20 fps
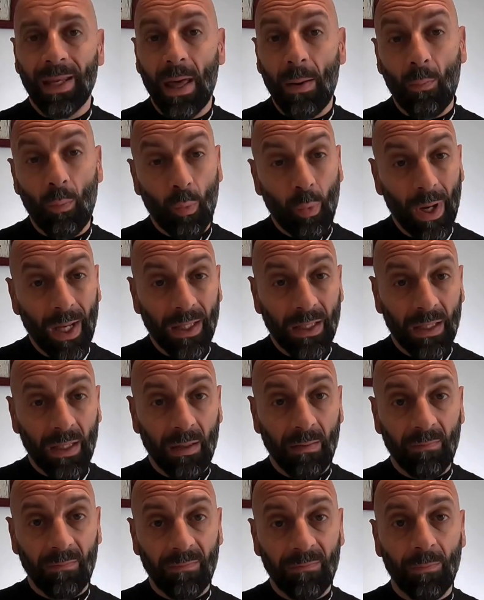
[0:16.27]
and I'm
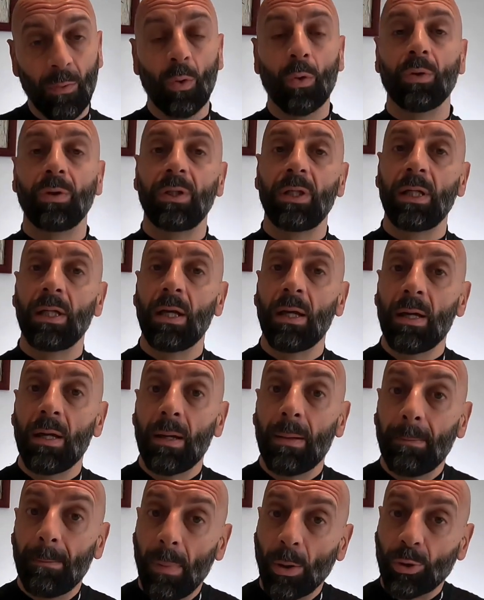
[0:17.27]
waiting for the
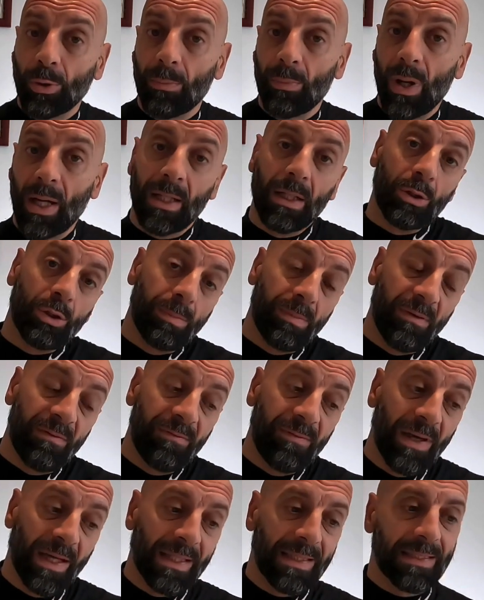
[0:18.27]
bottom bracket to be
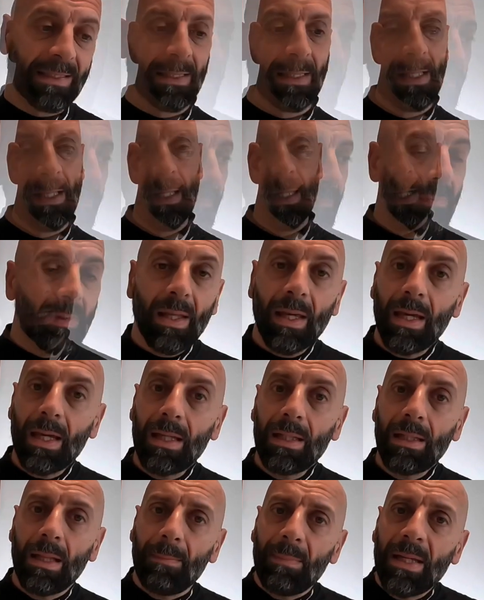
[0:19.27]
fixed.
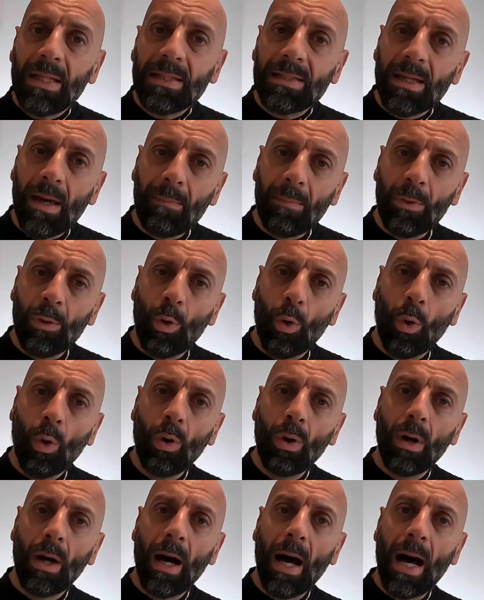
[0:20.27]
In the meantime
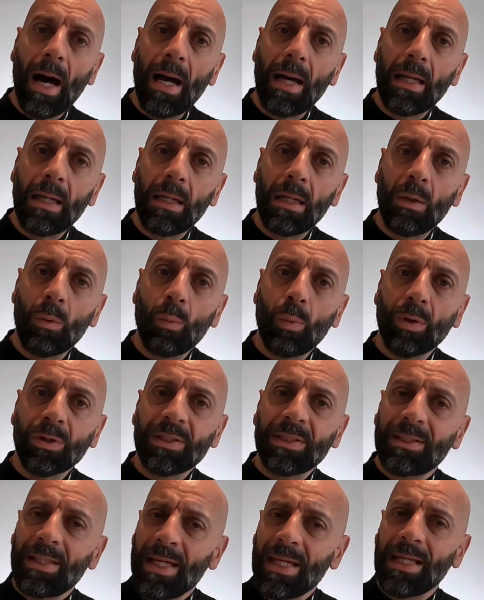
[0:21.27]
though, I
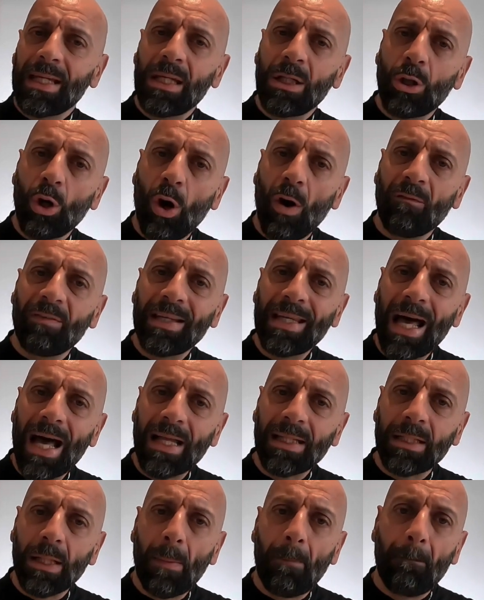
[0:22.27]
was thinking of
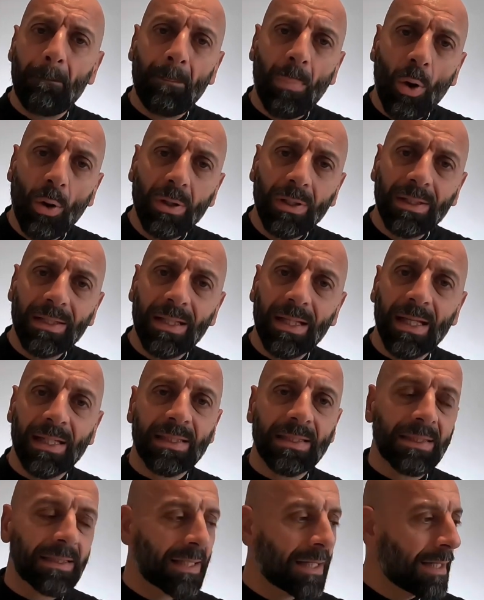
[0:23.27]
another
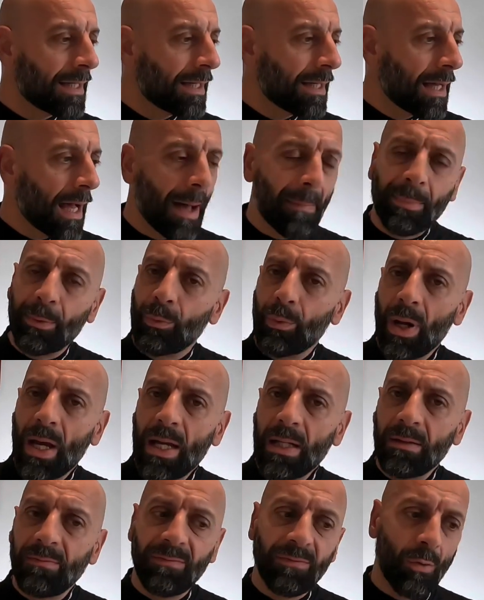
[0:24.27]
pointless
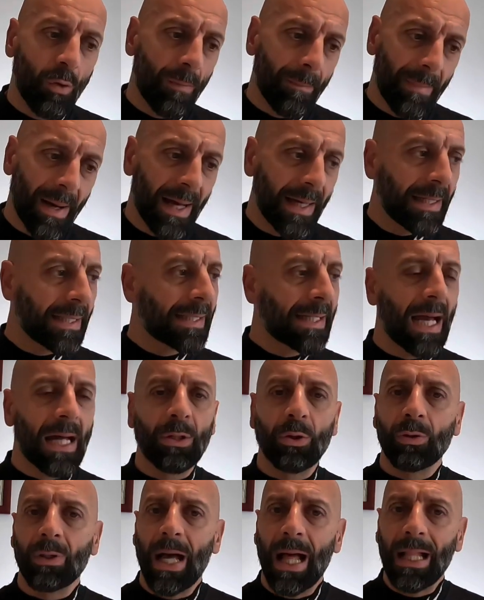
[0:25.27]
upgrade for my
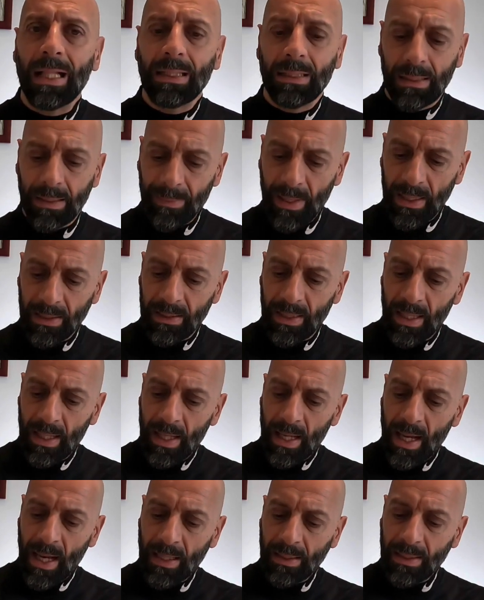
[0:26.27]
Canyon Ultimate,
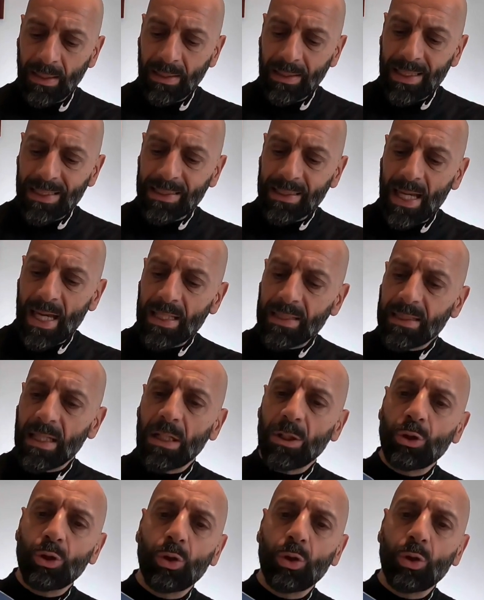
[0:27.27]
and in this case I